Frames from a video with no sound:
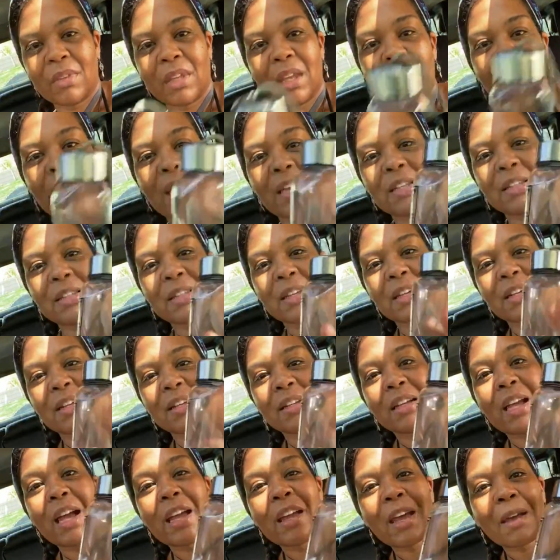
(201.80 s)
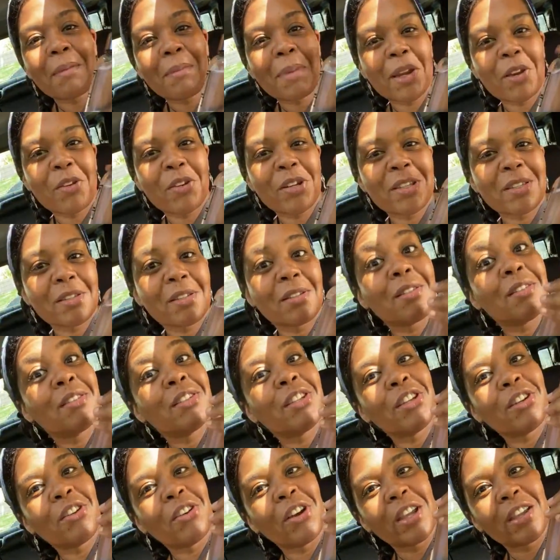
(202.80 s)
And I got my crystal,
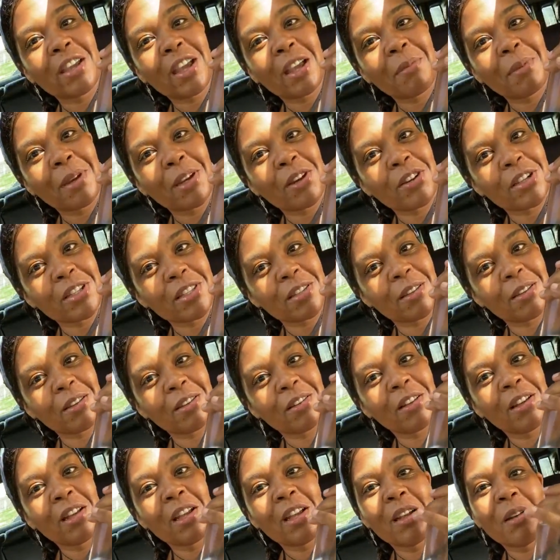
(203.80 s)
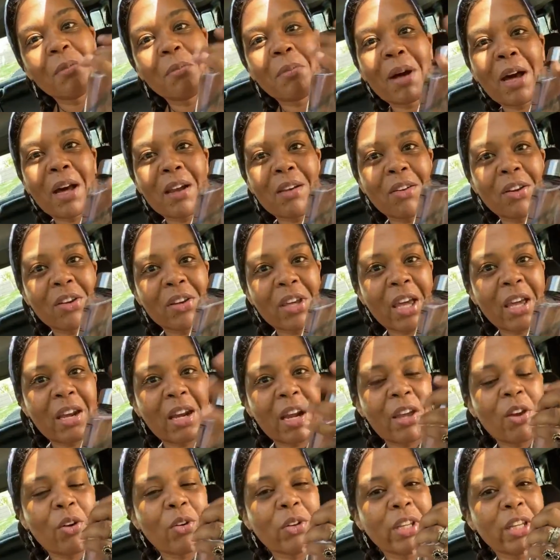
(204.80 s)
I got my crystal bottle again.
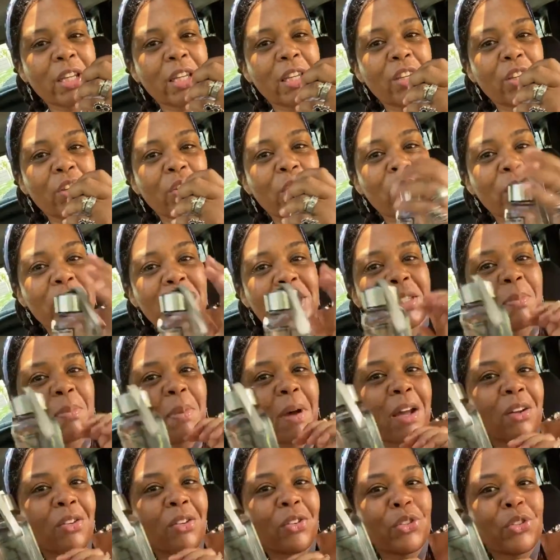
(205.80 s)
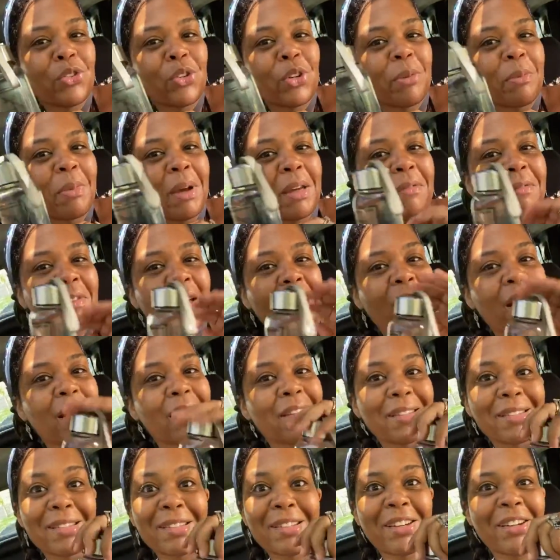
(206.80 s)
I only use this bottle during my
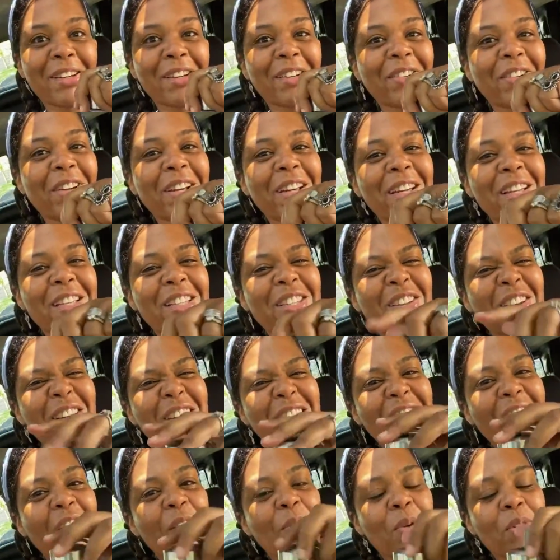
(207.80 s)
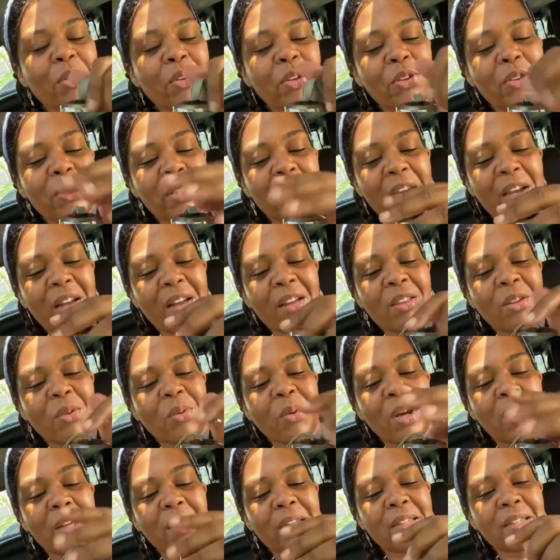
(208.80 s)
fast, It's crazy. I won't use it
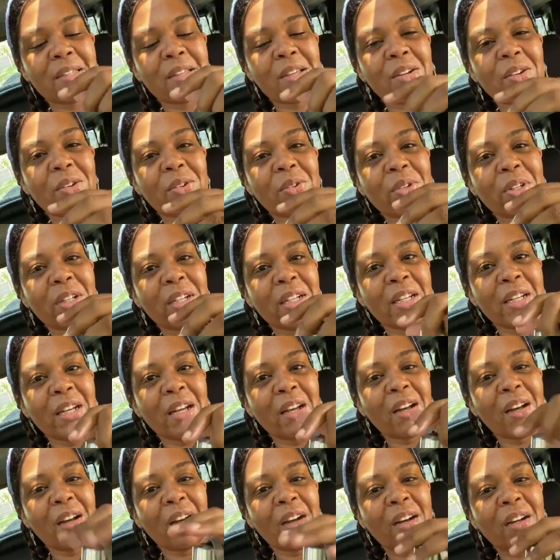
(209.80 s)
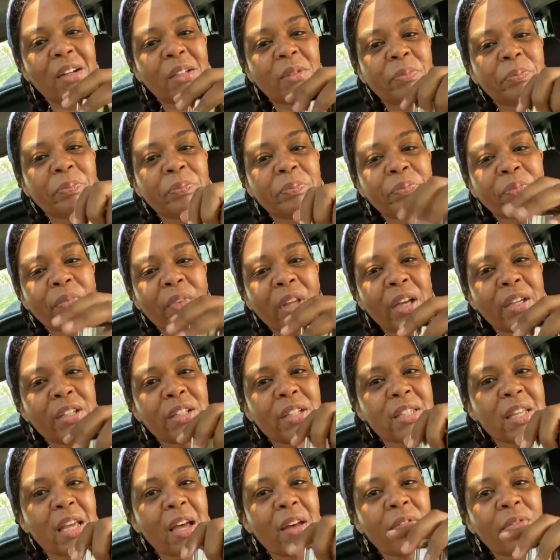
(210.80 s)
otherwise. So I
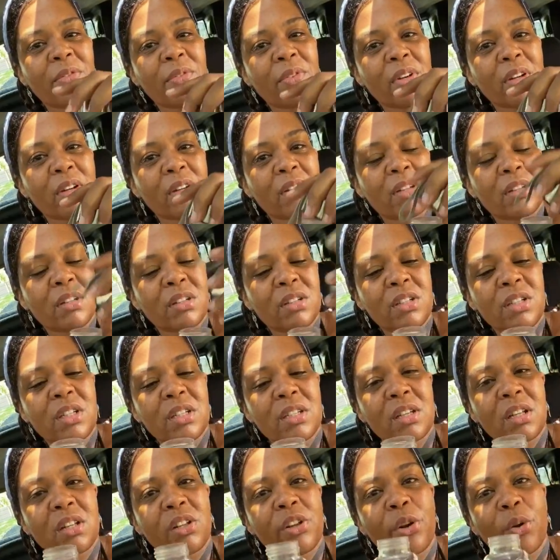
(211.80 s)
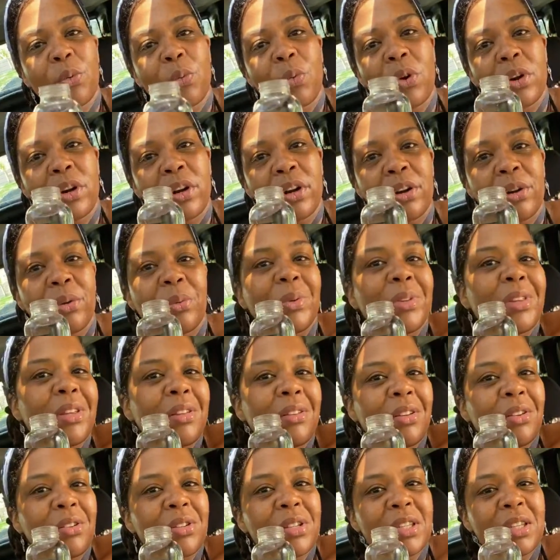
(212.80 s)
just have just clear water with a
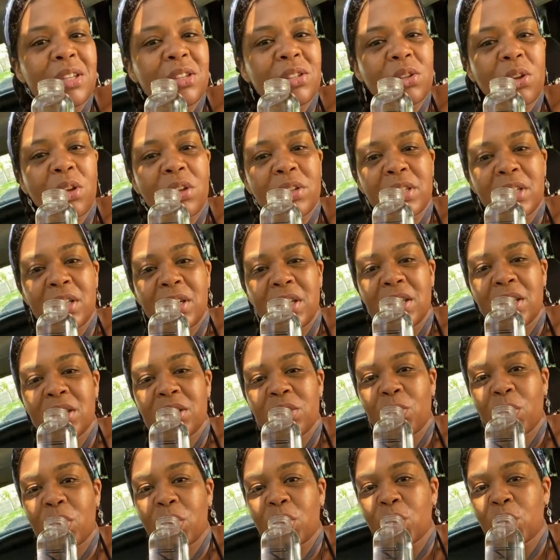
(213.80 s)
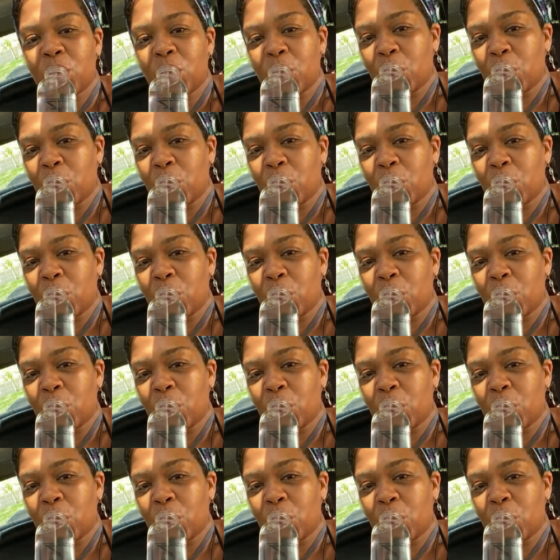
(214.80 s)
little sea salt in this one.